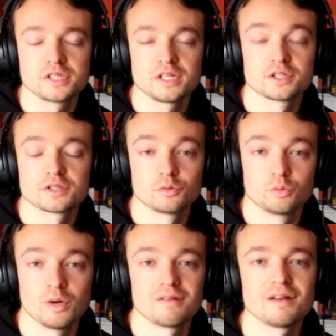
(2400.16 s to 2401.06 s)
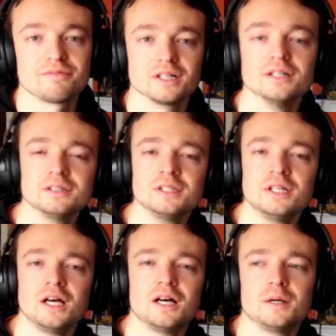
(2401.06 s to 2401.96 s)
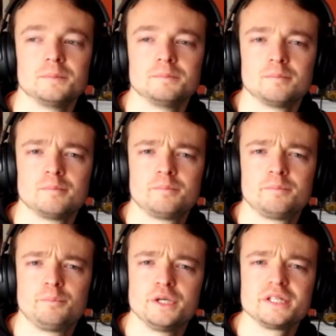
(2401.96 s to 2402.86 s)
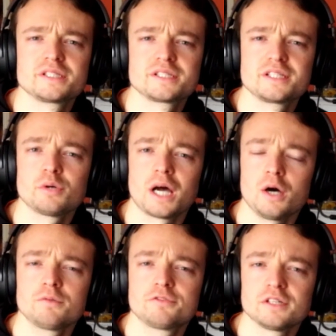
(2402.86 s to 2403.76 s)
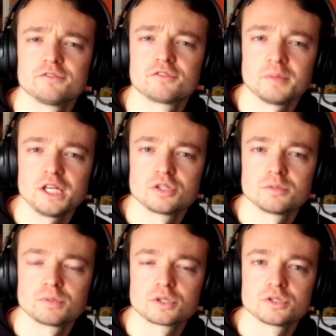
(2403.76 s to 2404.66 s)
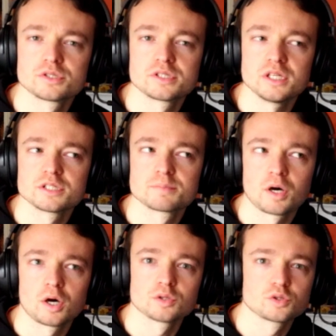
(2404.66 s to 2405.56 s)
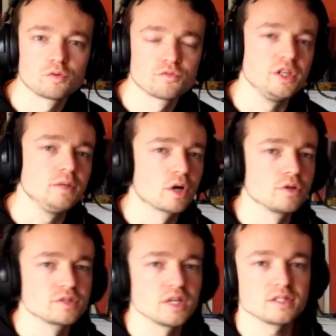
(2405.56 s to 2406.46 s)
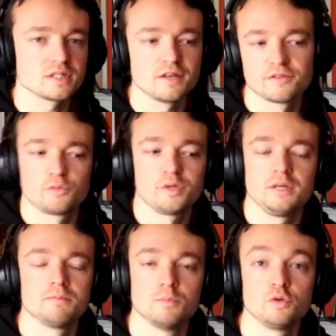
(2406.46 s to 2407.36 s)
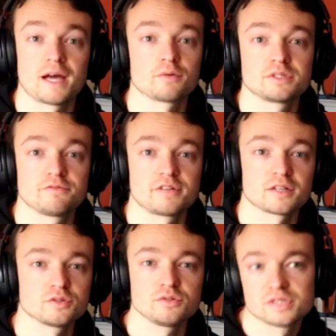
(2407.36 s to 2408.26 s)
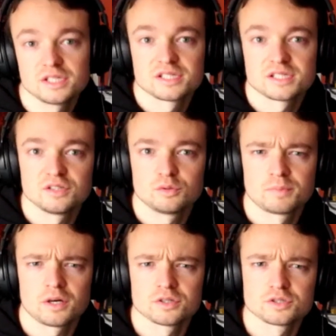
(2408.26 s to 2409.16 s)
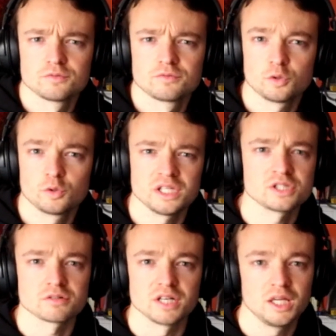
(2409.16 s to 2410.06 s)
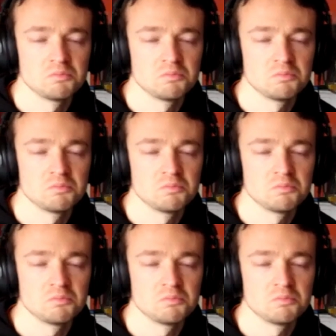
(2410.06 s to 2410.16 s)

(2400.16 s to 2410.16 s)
it wherever. Um, but it's still helpful information because it's part of the process. If we move out in fractals, it's still part of your history.